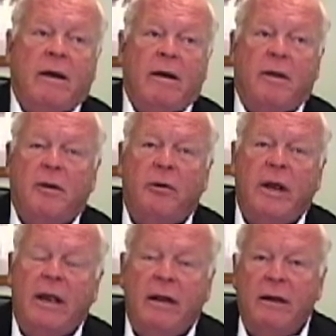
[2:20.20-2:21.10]

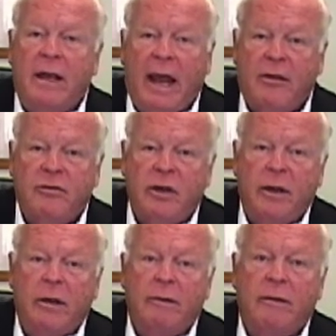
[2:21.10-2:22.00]
30
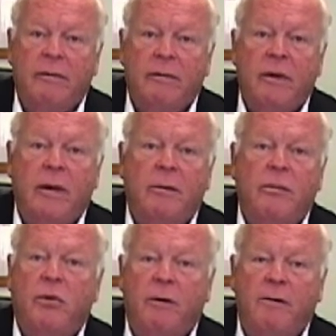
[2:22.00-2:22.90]
gantry
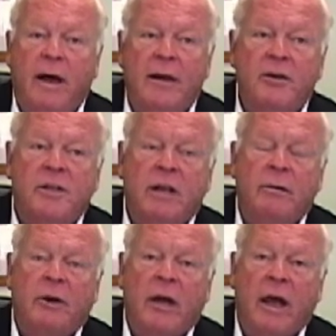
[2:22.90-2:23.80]
profilers
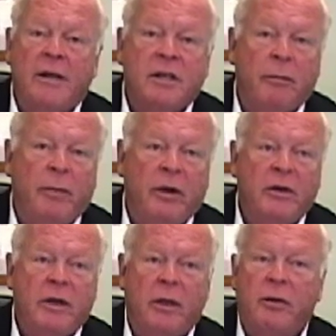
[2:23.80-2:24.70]
as
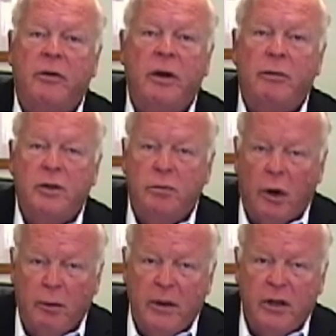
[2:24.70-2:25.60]
compared to 30
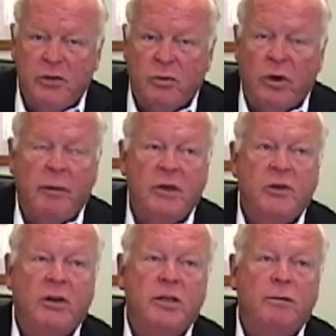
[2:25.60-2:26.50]
Bridgeport mills, we're going to be
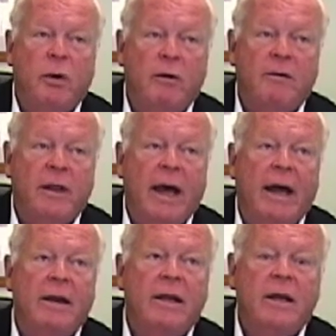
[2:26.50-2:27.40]
charging more for
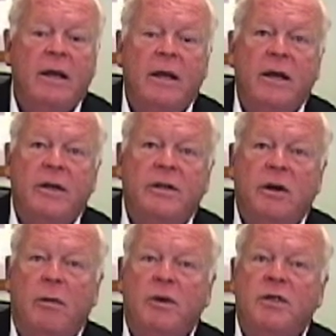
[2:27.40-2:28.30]
that.
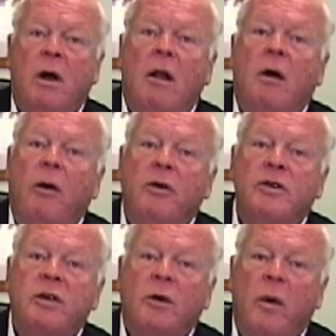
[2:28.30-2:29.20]
So almost all
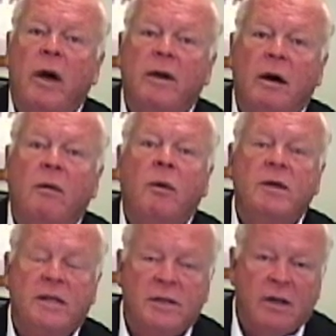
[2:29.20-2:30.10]
owners are going to want to know, well,
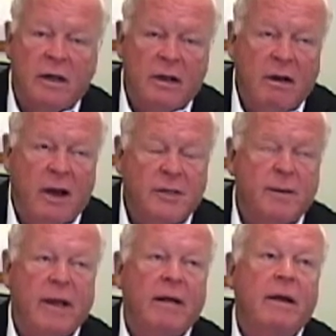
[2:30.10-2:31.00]
what's this going to
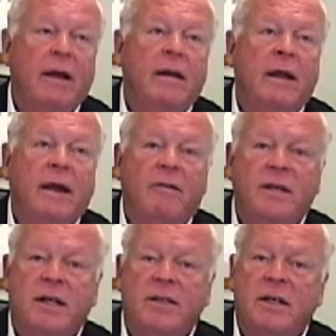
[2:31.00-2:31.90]
cost me? And they have a
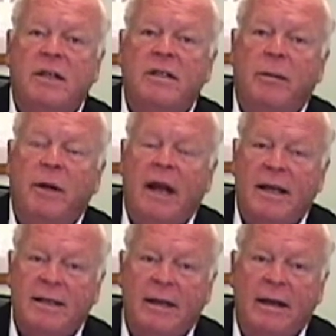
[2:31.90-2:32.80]
tendency to send me an
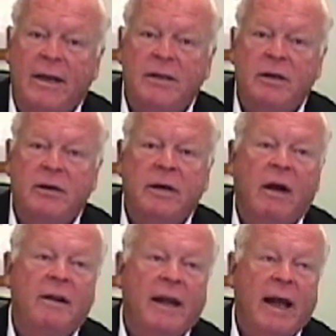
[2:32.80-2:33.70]
asset ledger.
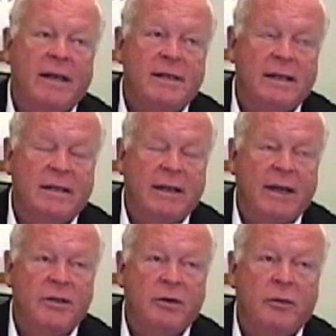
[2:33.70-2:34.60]
On the assets
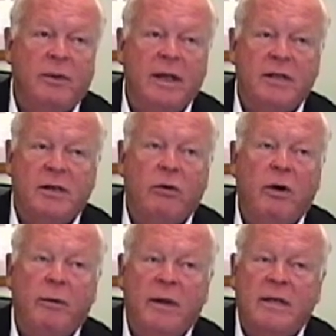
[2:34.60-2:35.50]
ledger, it will list
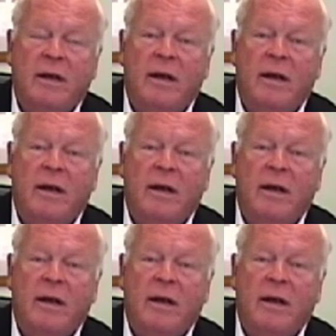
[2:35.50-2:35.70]
equipment